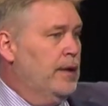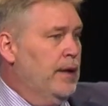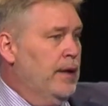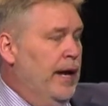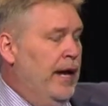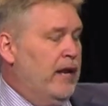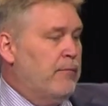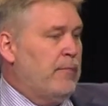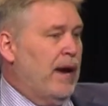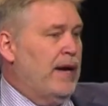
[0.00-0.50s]

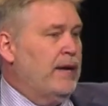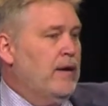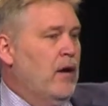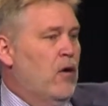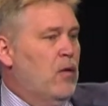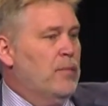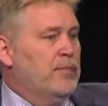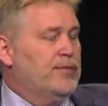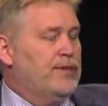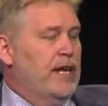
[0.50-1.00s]
In my
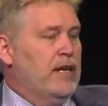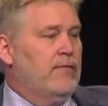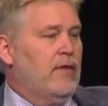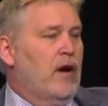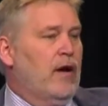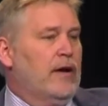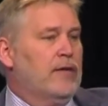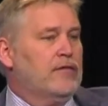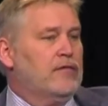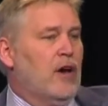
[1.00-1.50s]
home state of
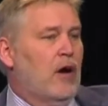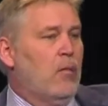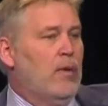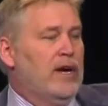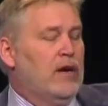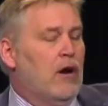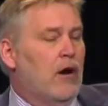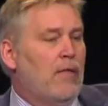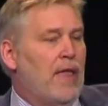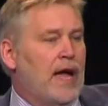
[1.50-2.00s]
Arkansas, we
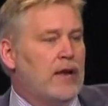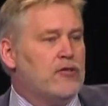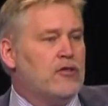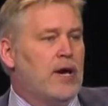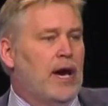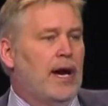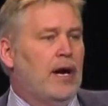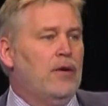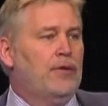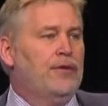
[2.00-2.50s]
call that
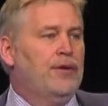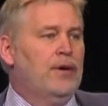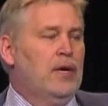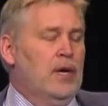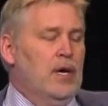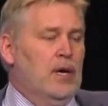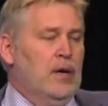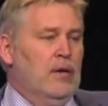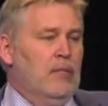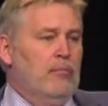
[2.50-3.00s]
child
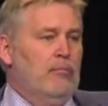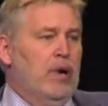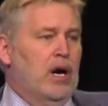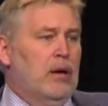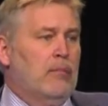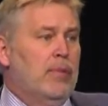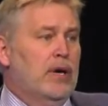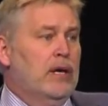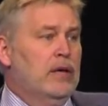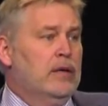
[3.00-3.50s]

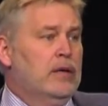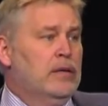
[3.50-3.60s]
Bubba.